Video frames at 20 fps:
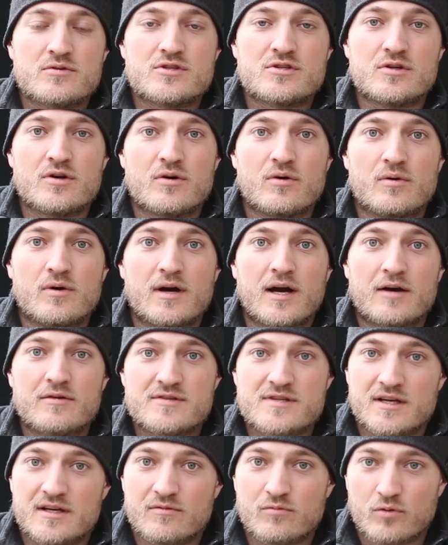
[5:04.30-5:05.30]
so
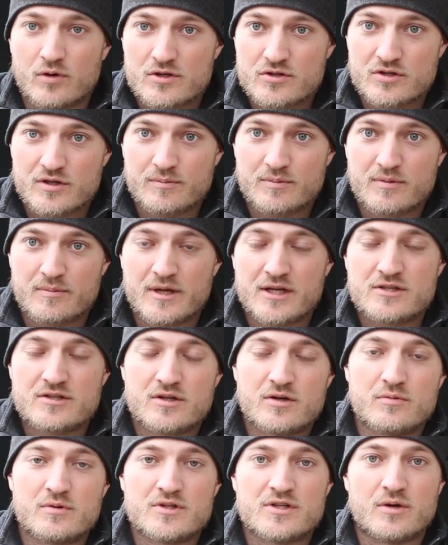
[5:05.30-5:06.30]
outside of one trip to
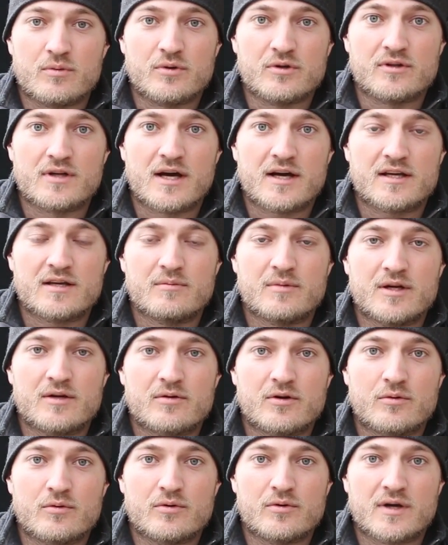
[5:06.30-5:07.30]
Mexico, which I will
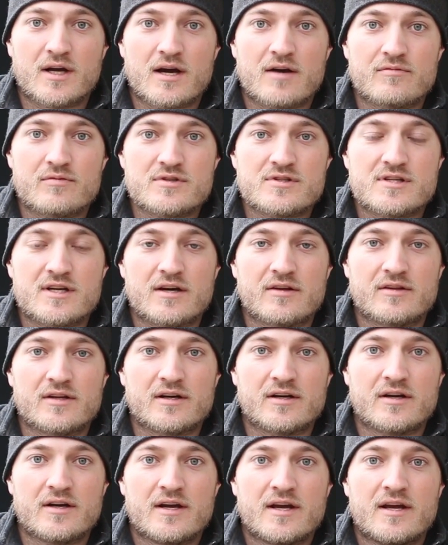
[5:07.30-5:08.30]
document, going to a conference down
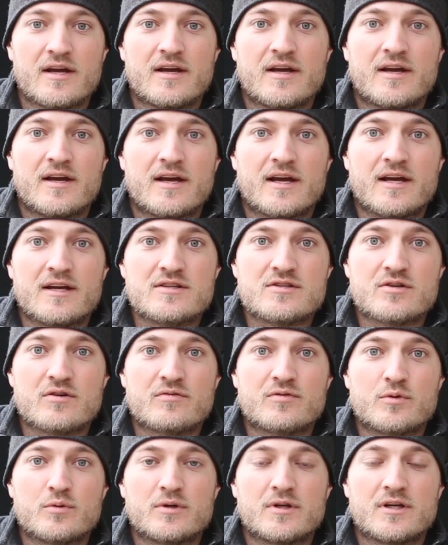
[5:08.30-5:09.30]
there. And so
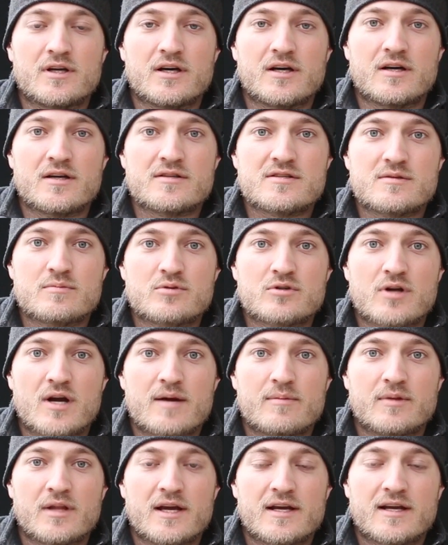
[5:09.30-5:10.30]
if you would
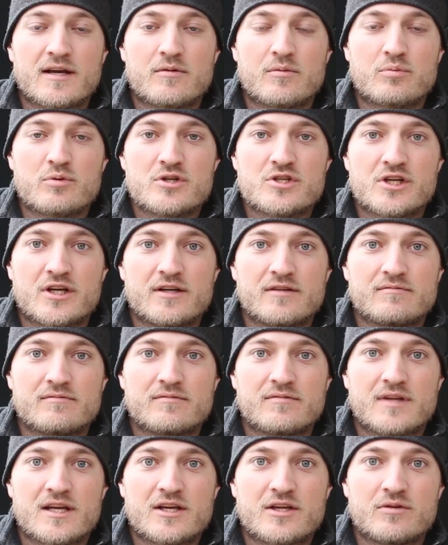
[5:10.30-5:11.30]
subscribe and like, I'd appreciate it.
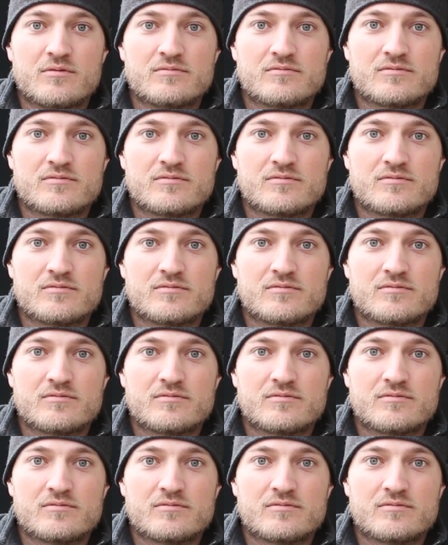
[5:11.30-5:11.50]
Thank you.